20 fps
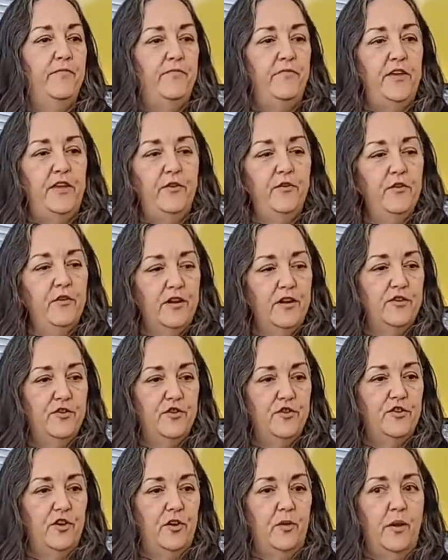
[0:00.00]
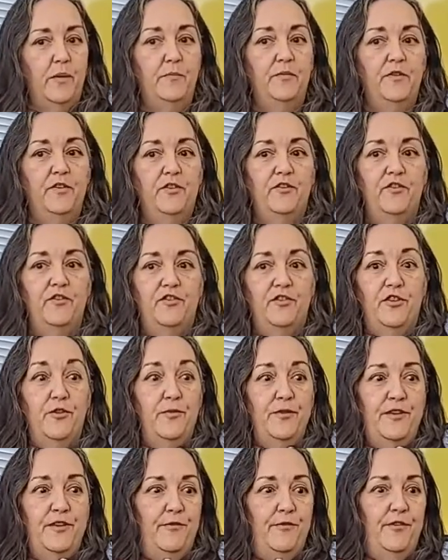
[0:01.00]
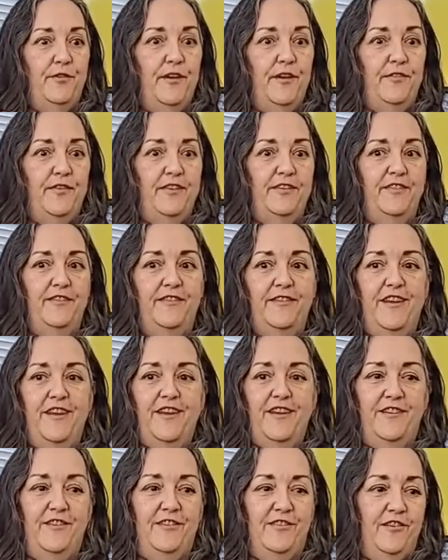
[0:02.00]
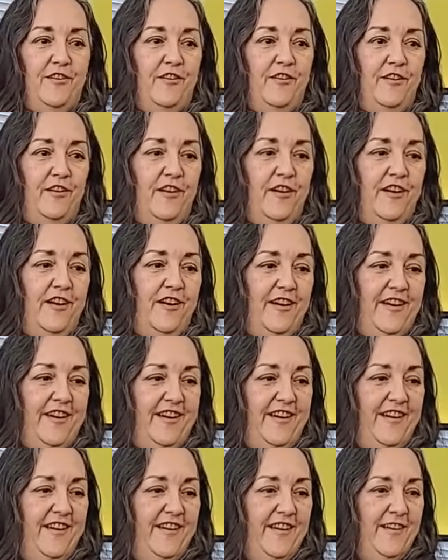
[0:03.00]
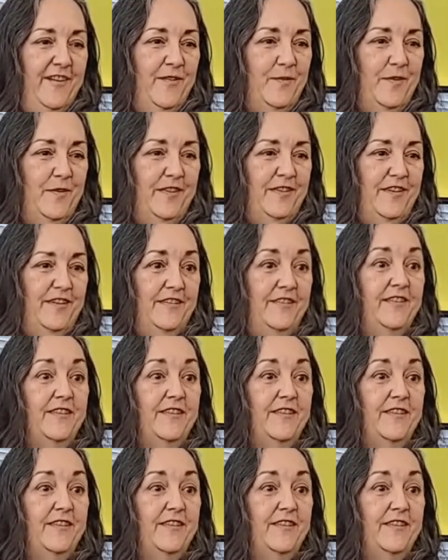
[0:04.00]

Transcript: fear can show up to show you that the stakes are high with this.